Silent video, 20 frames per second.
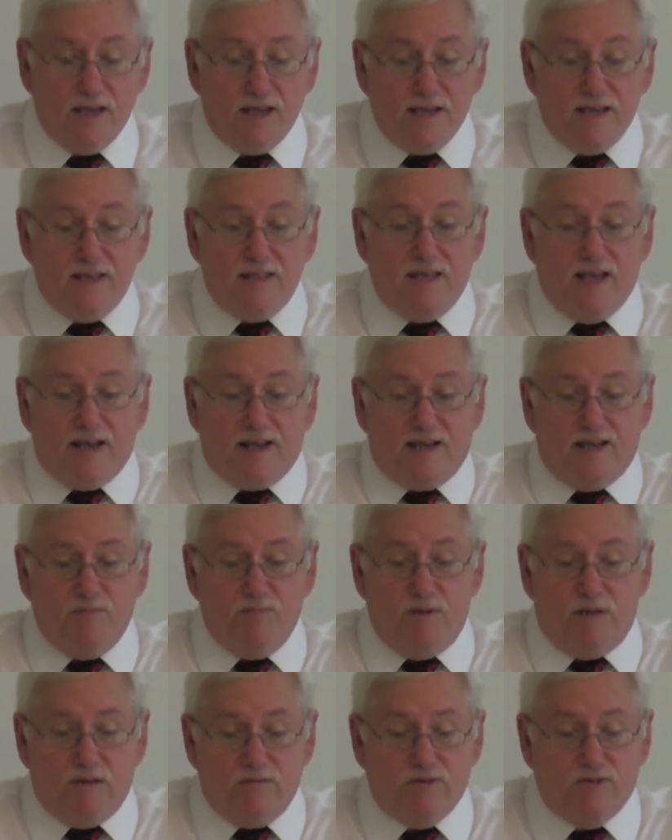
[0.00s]
He that
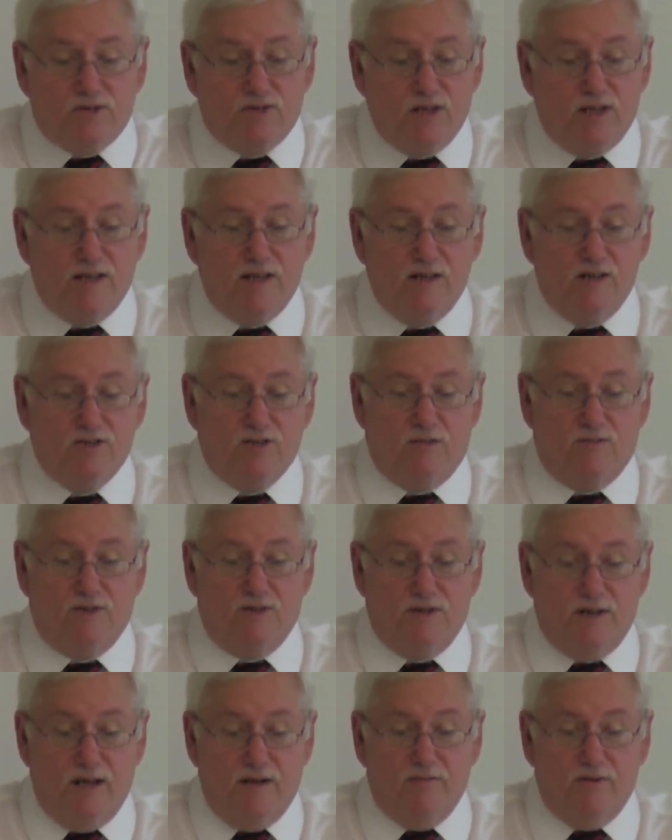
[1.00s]
committeth sin is
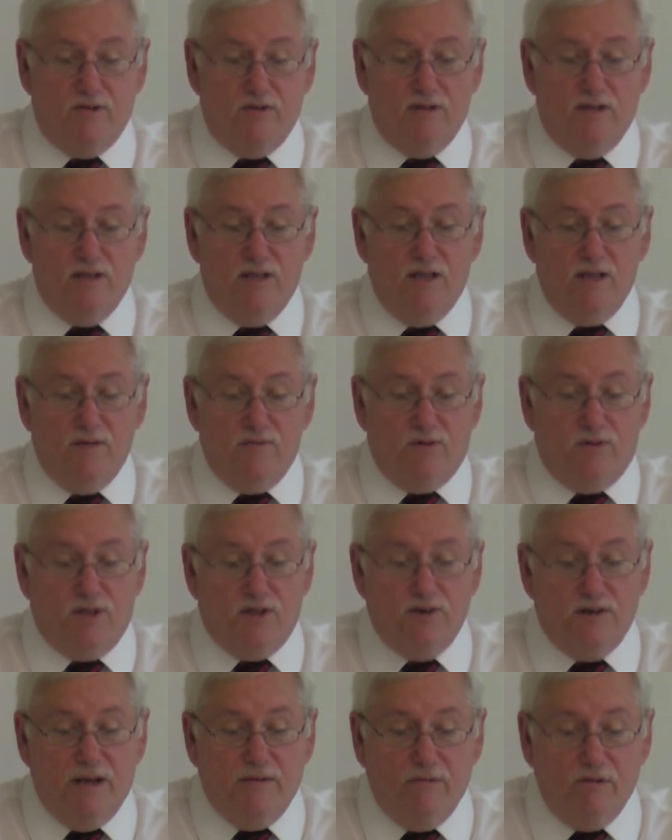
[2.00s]
of the devil, for
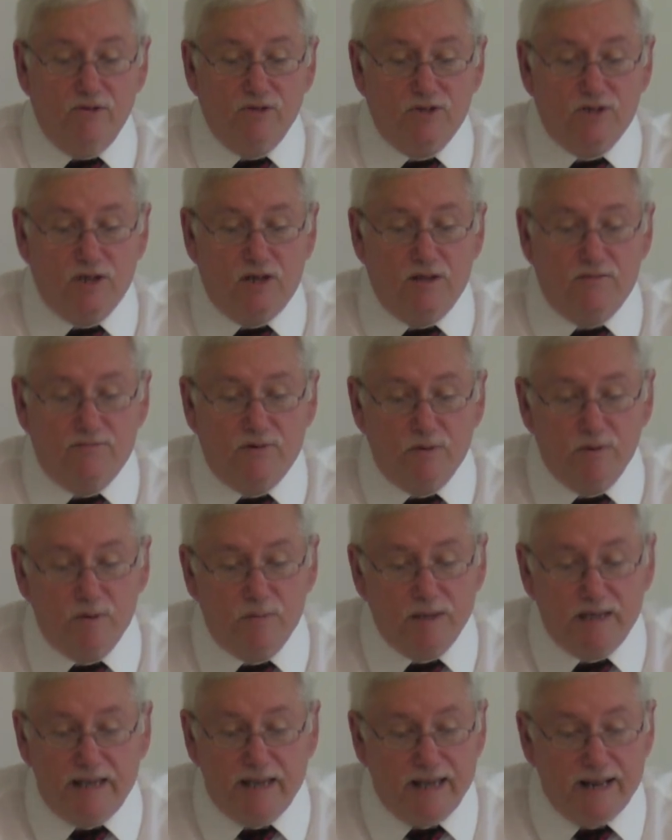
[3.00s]
the devil sinneth from
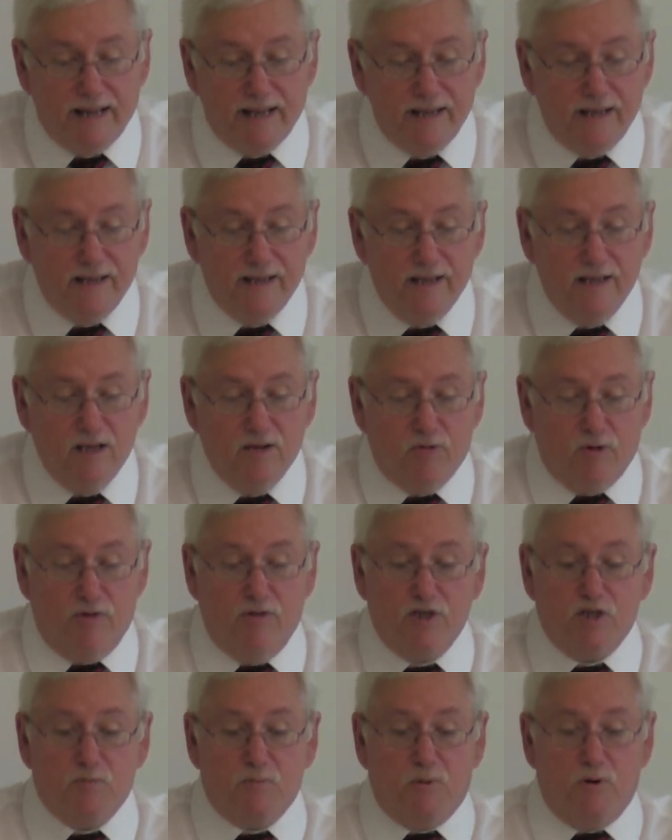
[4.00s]
the beginning.
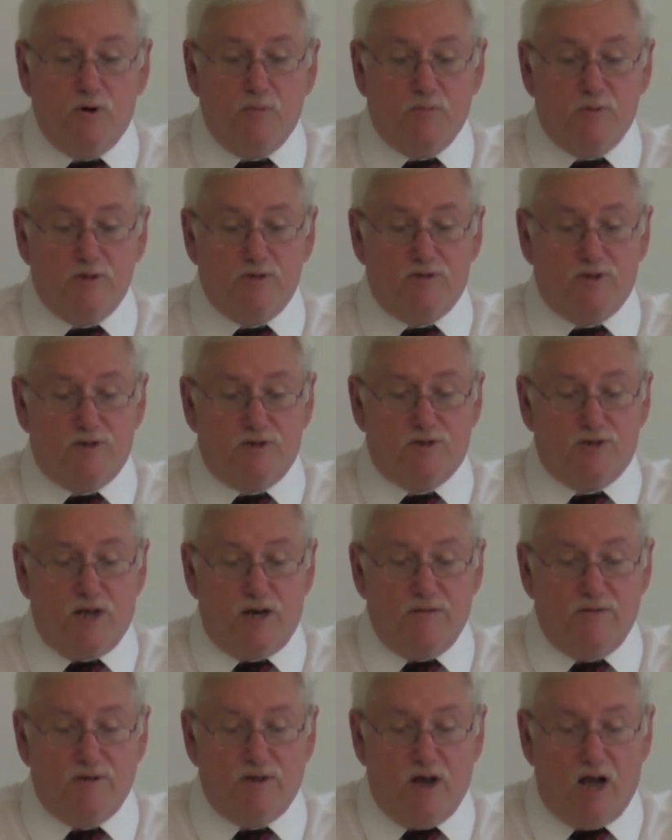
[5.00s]
For this purpose the
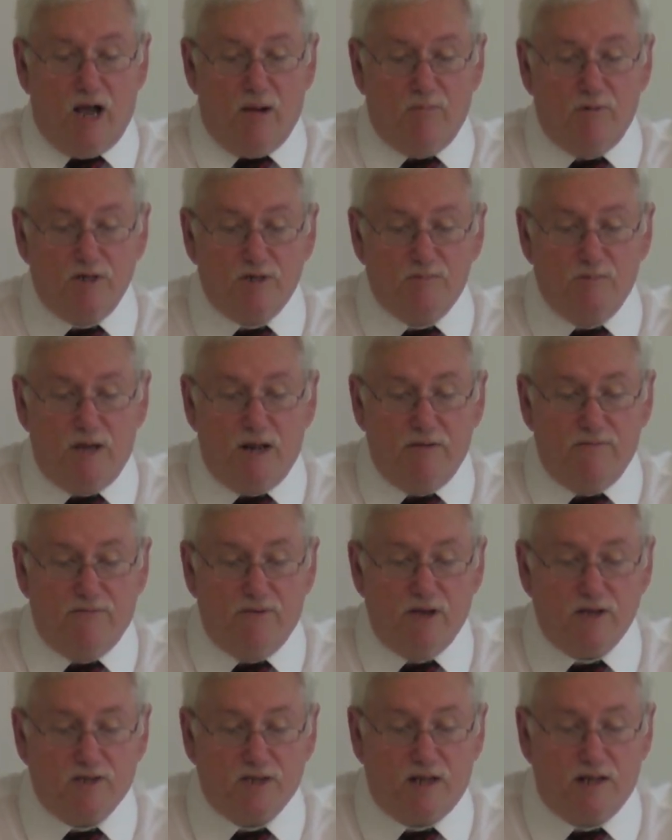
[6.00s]
Son of God was
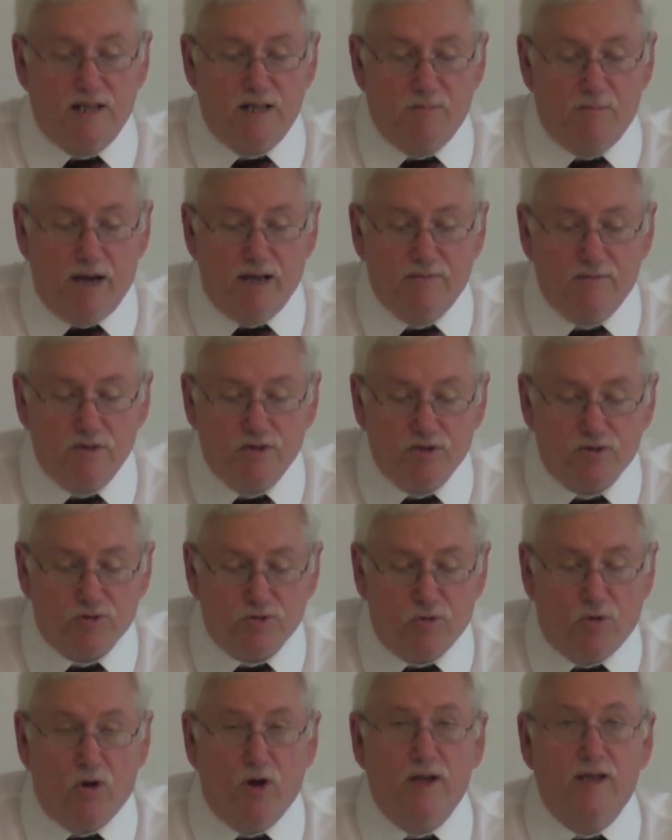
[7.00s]
manifest that he might
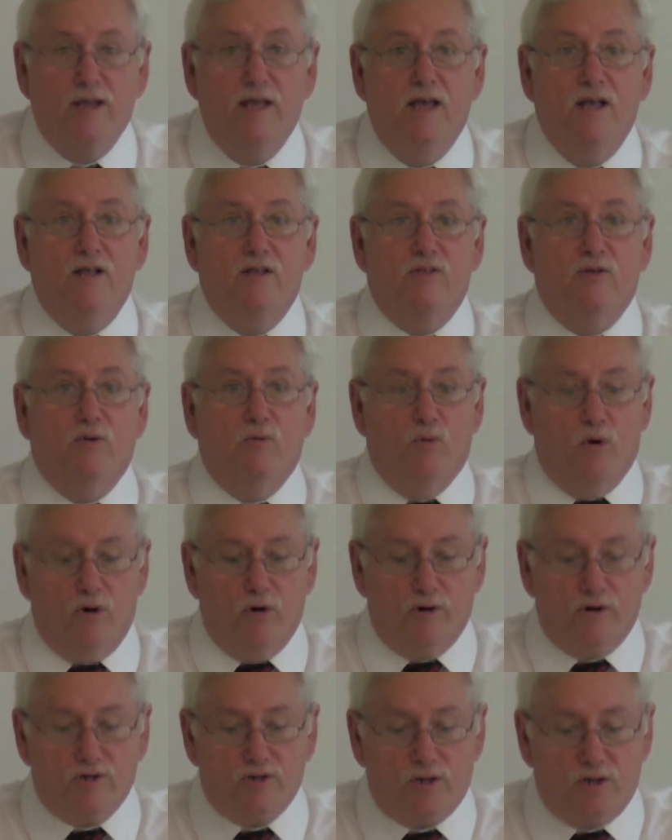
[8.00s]
destroy the
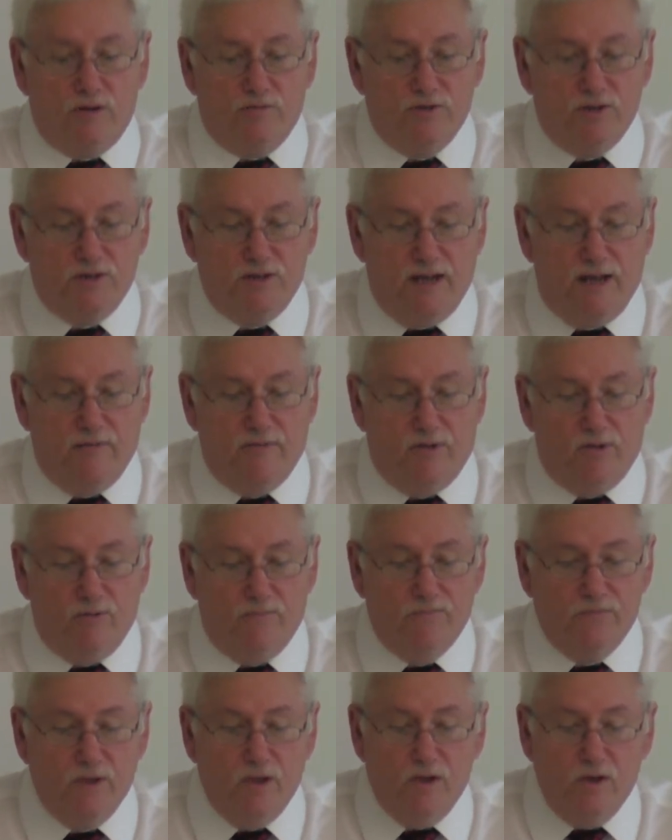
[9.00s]
works of the
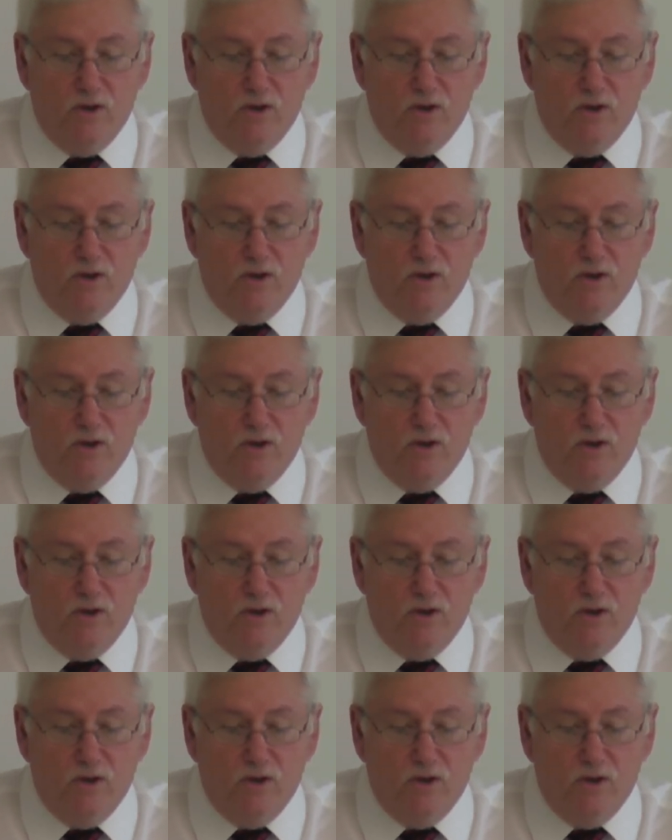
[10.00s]
devil.